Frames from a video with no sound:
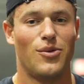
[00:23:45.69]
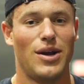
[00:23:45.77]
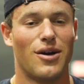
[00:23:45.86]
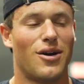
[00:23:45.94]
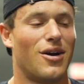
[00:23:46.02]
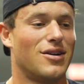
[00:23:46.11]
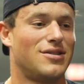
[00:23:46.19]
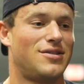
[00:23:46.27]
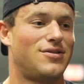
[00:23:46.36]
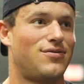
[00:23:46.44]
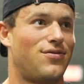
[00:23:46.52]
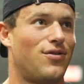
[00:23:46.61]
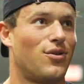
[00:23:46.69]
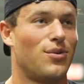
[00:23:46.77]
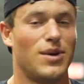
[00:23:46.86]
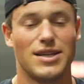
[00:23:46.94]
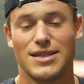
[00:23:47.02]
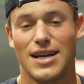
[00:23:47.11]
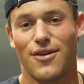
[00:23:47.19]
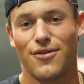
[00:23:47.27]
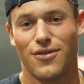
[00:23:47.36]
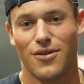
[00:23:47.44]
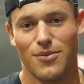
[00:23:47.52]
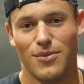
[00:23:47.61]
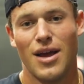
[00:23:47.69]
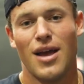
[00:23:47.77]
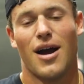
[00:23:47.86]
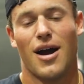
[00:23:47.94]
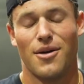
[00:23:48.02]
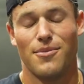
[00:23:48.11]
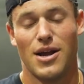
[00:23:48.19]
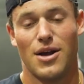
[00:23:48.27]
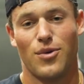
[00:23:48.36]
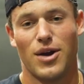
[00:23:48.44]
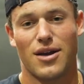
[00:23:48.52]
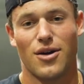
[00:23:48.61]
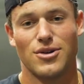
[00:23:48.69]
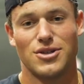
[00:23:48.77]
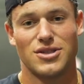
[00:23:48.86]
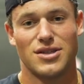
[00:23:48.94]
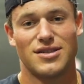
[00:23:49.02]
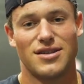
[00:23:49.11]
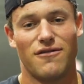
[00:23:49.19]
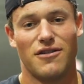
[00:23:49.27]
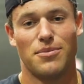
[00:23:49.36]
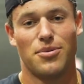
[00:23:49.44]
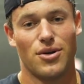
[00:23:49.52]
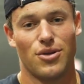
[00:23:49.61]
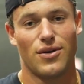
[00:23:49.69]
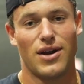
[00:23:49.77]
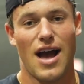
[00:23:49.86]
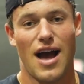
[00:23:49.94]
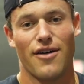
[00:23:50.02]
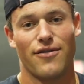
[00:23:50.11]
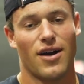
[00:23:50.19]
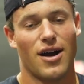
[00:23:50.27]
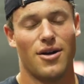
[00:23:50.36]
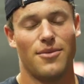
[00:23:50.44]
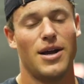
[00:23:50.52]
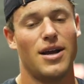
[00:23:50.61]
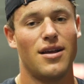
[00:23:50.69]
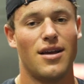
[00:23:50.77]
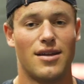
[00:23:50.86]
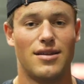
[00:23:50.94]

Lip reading: we are 4 weeks out from Ironman Waco, which is a 70.3 half Ironman,